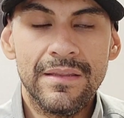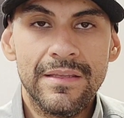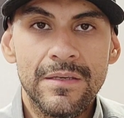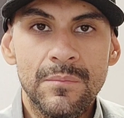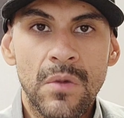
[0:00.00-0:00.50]

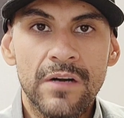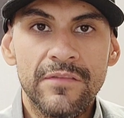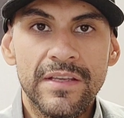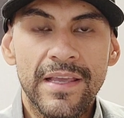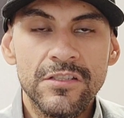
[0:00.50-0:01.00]
the
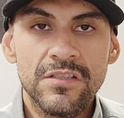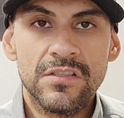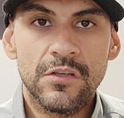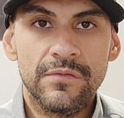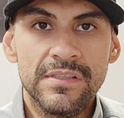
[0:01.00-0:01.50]
modification
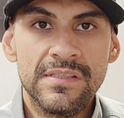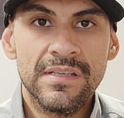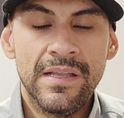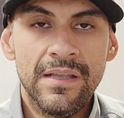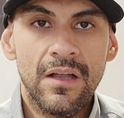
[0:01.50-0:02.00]
service,
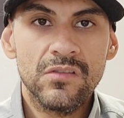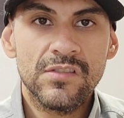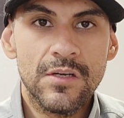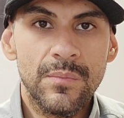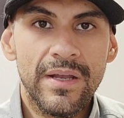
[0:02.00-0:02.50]
I'll
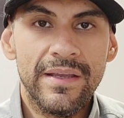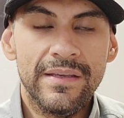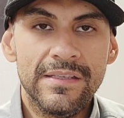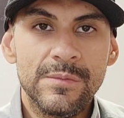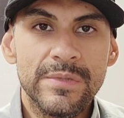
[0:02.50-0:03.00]
start by
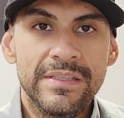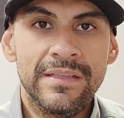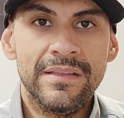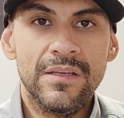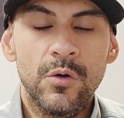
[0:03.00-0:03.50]

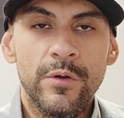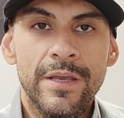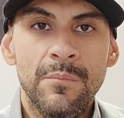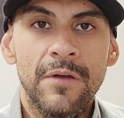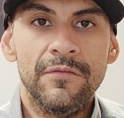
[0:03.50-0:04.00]
explaining the
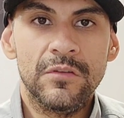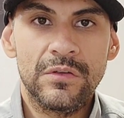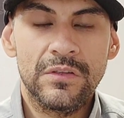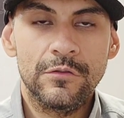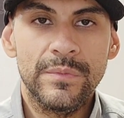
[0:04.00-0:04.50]
OEM muffler
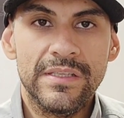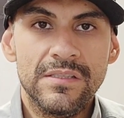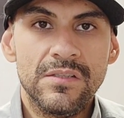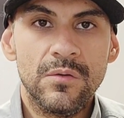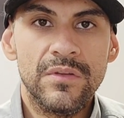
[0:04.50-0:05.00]
a little bit.
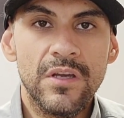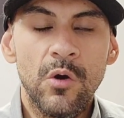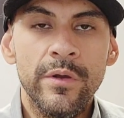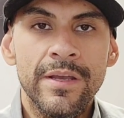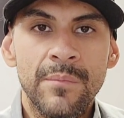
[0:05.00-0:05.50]
So the
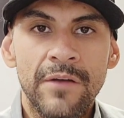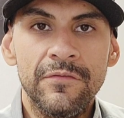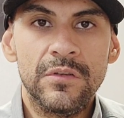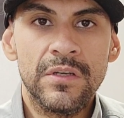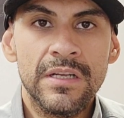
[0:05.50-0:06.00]
OEM
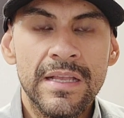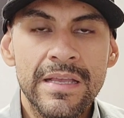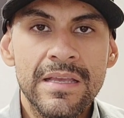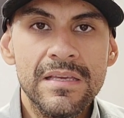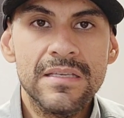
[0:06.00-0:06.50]
muffler
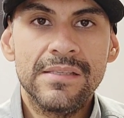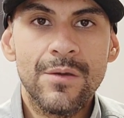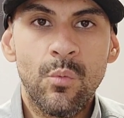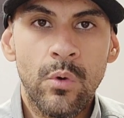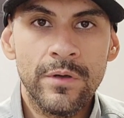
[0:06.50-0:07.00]
is
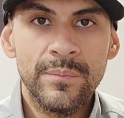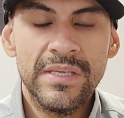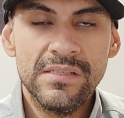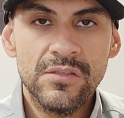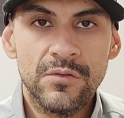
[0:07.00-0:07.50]
a
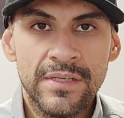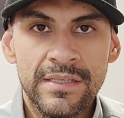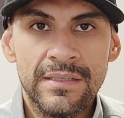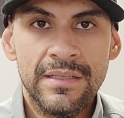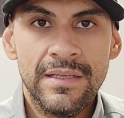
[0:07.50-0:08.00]
one-piece
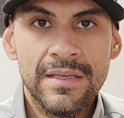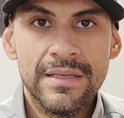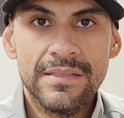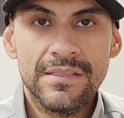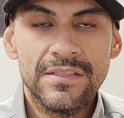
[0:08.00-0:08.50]
unit.
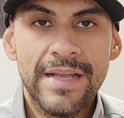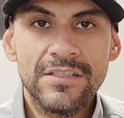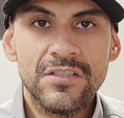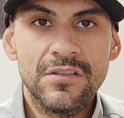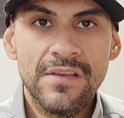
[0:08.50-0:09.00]
It's
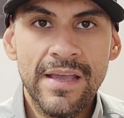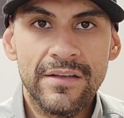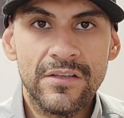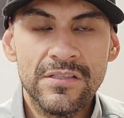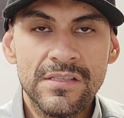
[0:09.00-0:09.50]
attached to the
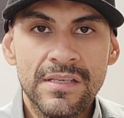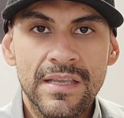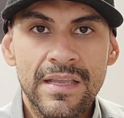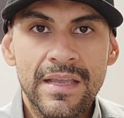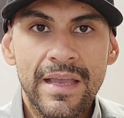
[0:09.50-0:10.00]
headers,
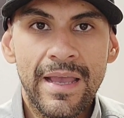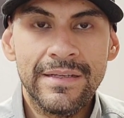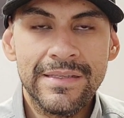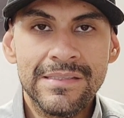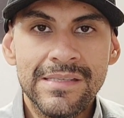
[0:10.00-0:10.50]
and
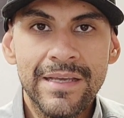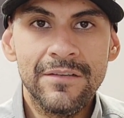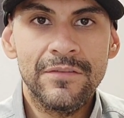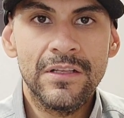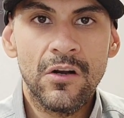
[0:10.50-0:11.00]
inside
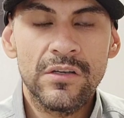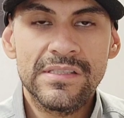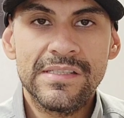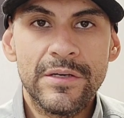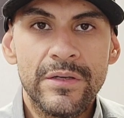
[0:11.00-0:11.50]
of it are a
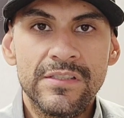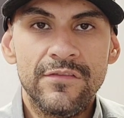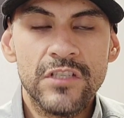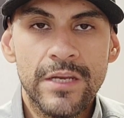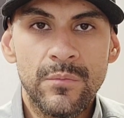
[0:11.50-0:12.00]
series
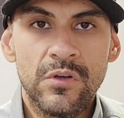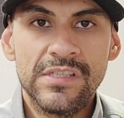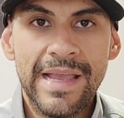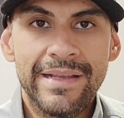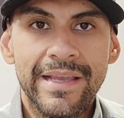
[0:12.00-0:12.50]
of
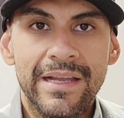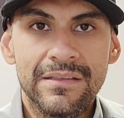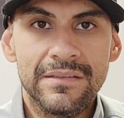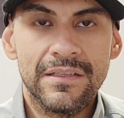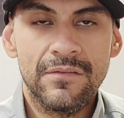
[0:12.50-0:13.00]
chambers and
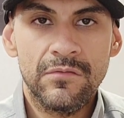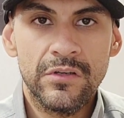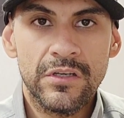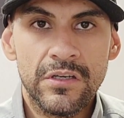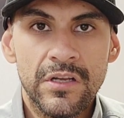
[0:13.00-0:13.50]
catalytic
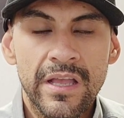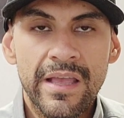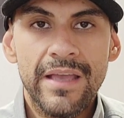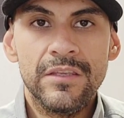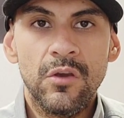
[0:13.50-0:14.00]
converter.
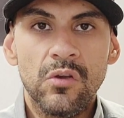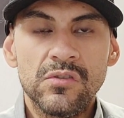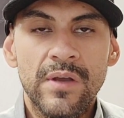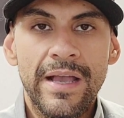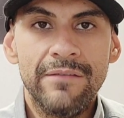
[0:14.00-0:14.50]
And you
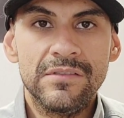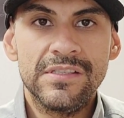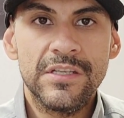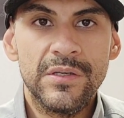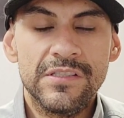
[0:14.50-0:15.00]
also have a
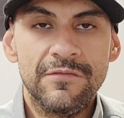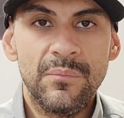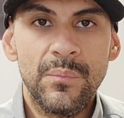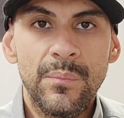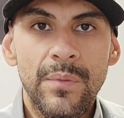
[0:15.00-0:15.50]
series of
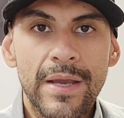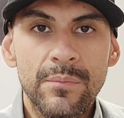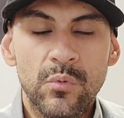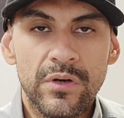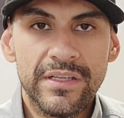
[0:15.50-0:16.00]

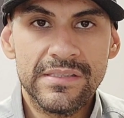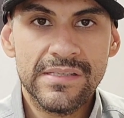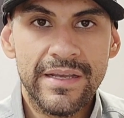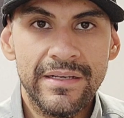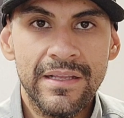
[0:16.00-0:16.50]
pipework
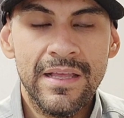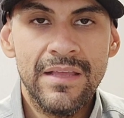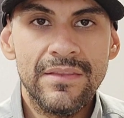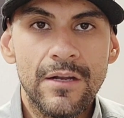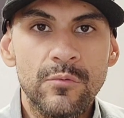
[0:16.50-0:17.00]
inside
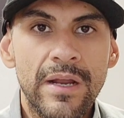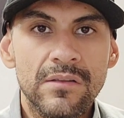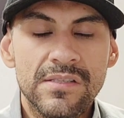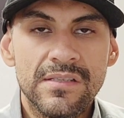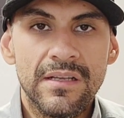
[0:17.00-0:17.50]
that
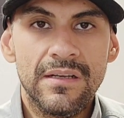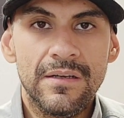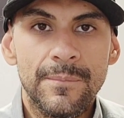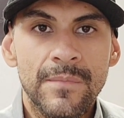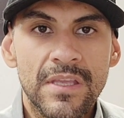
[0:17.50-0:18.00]
routes
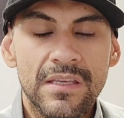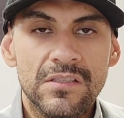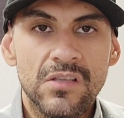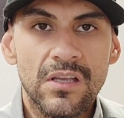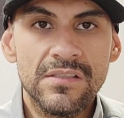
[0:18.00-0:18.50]

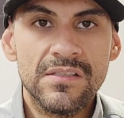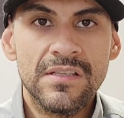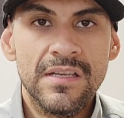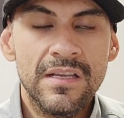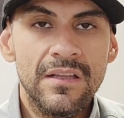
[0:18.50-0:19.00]
exhaust